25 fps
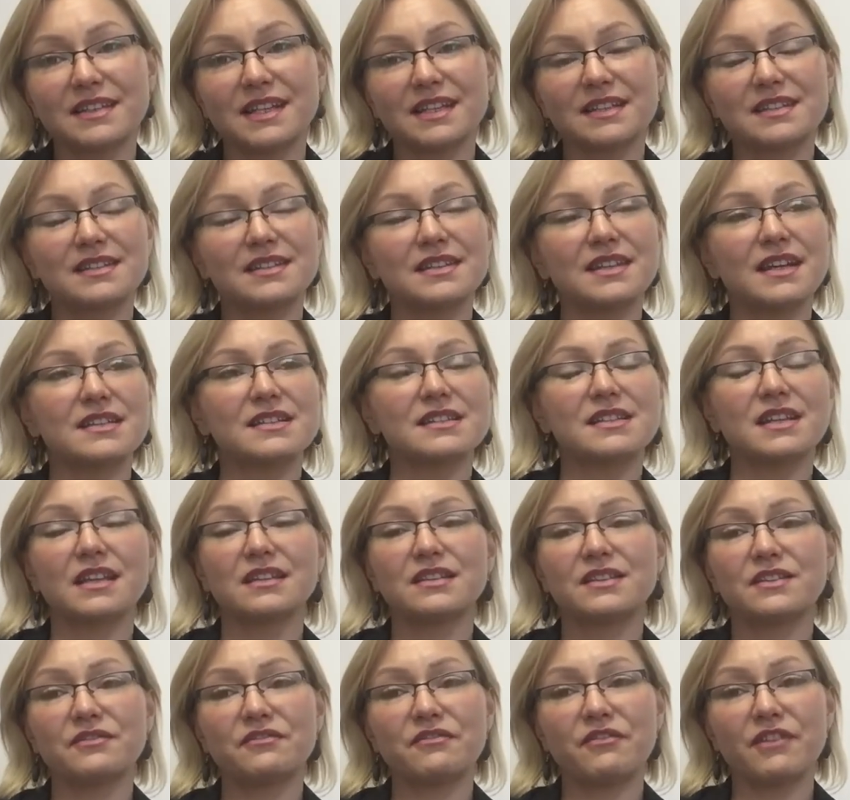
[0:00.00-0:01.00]
that does
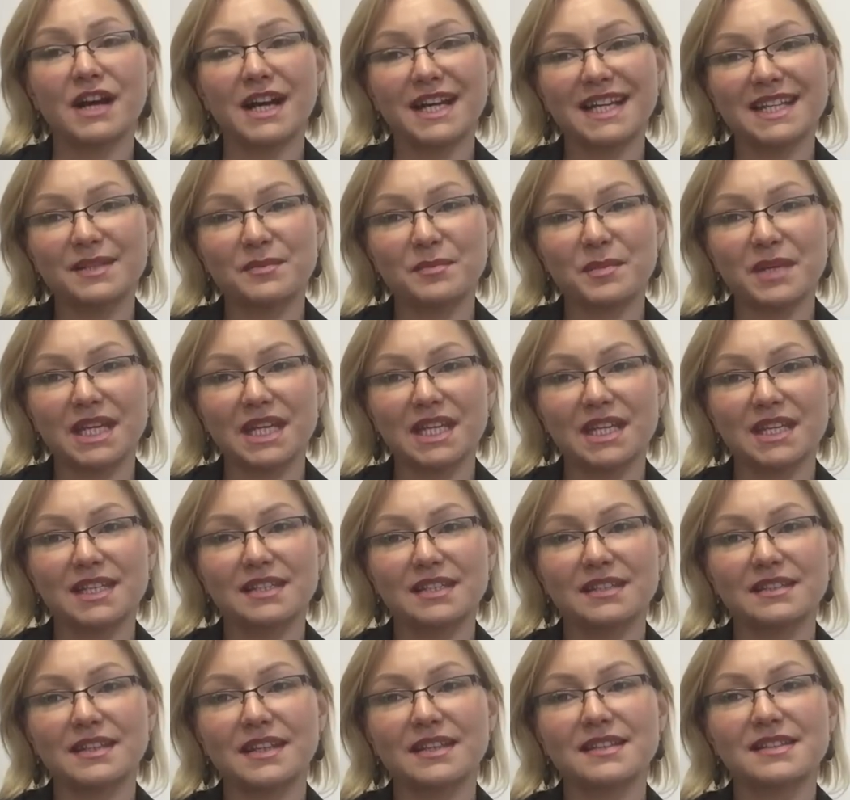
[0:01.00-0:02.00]
not define me,
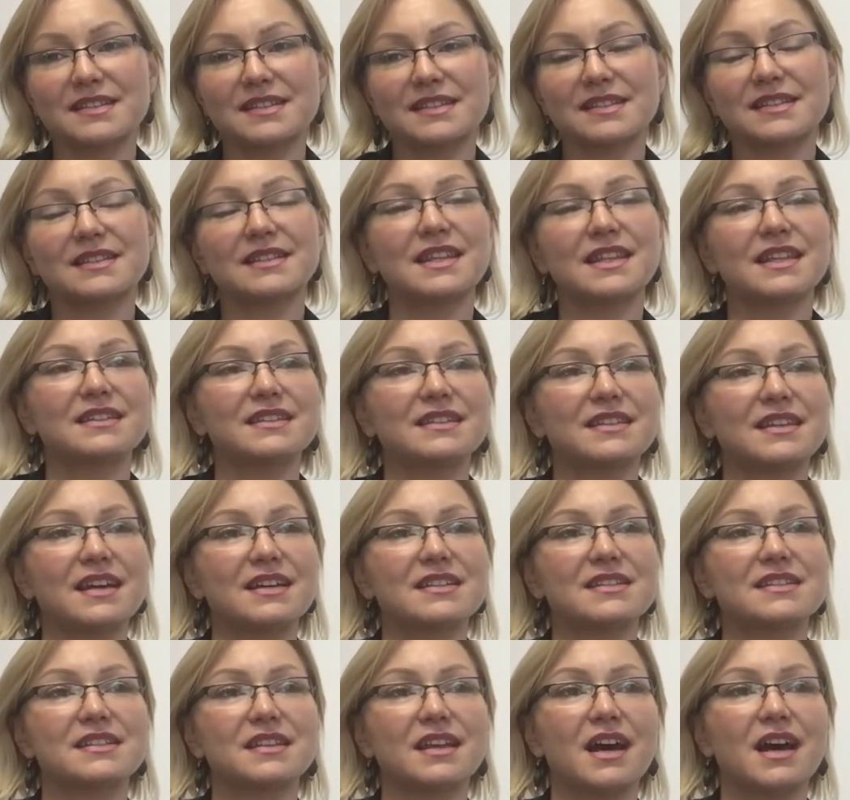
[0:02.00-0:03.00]
that
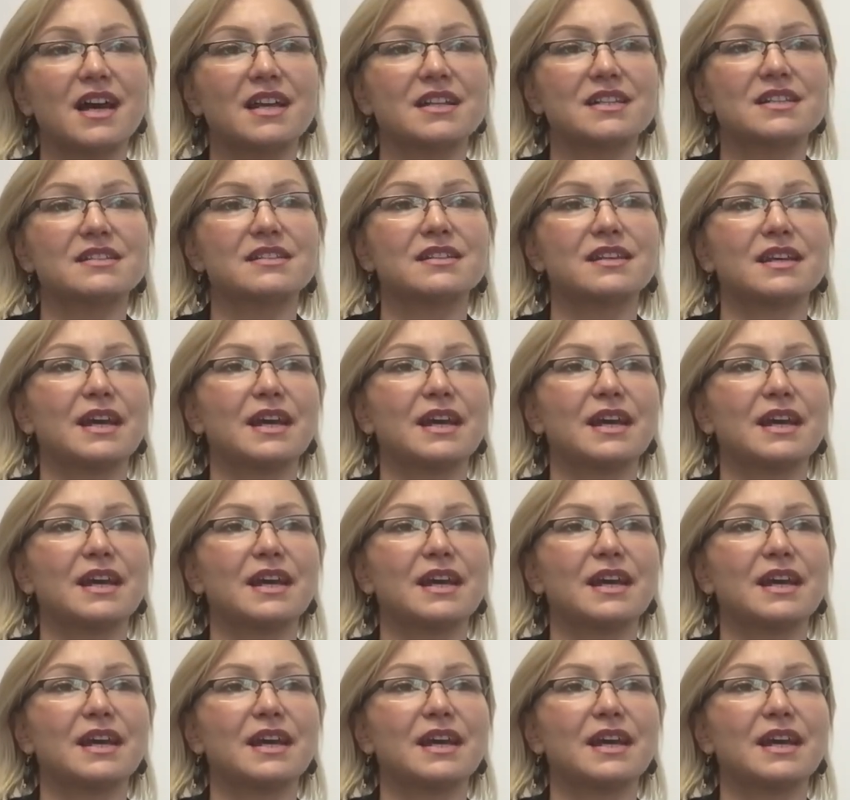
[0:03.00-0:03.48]
does not